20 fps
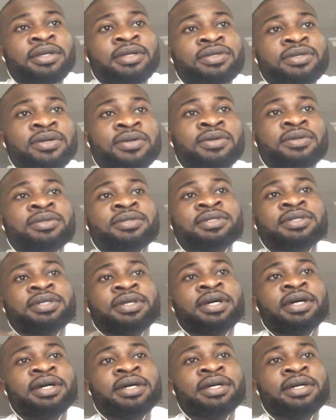So,
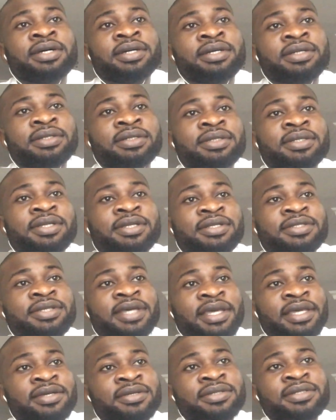
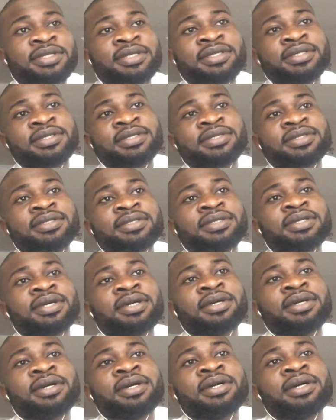psychosis
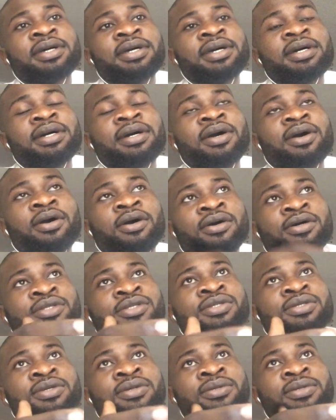
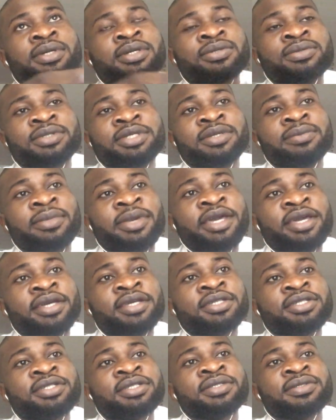also could
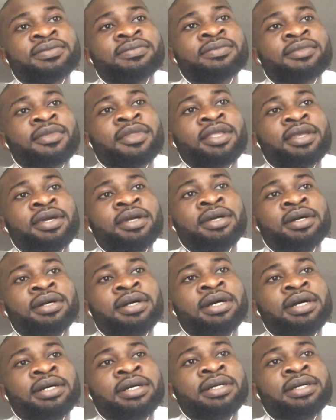emerge.
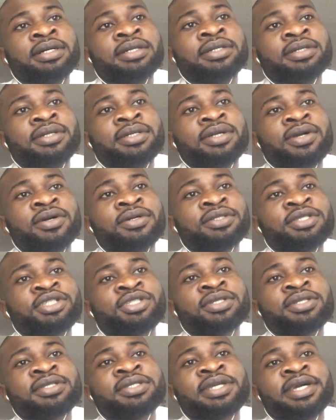
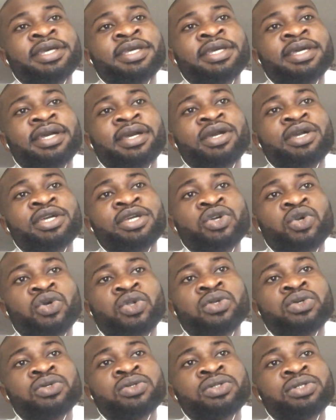Conditions that
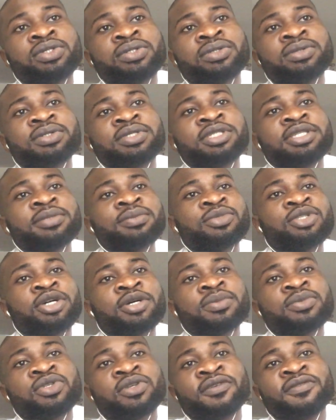include
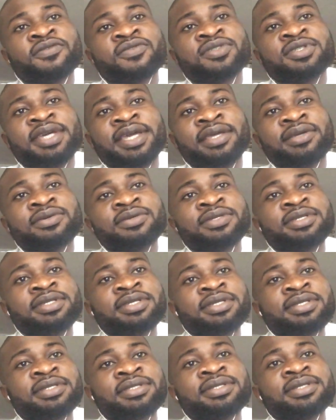symptoms of
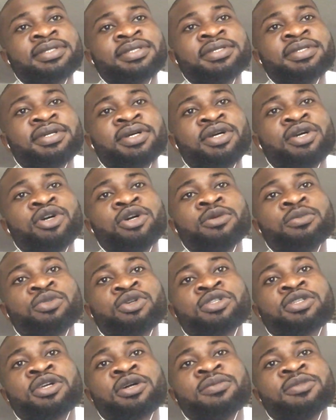psychosis
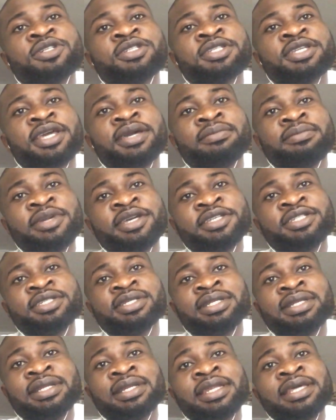most commonly emerge
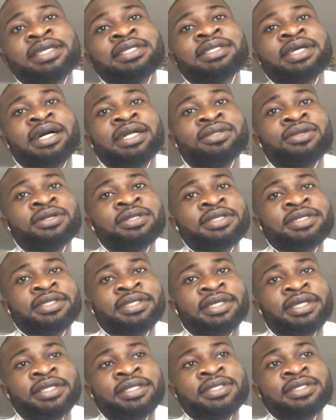in late
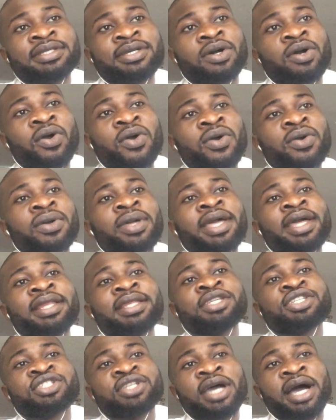adolescence or
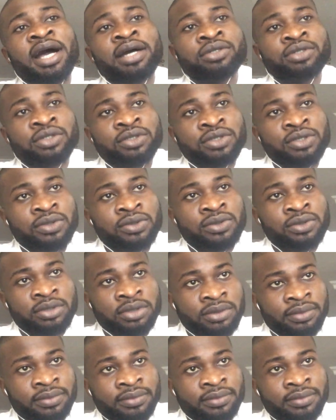early adulthood.